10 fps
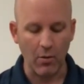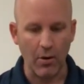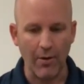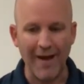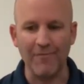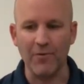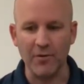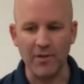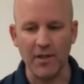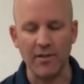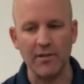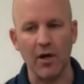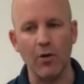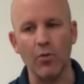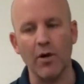I'm first going to
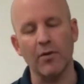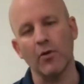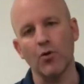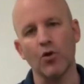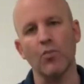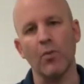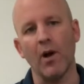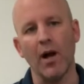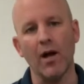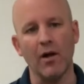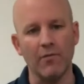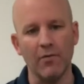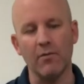start with a group of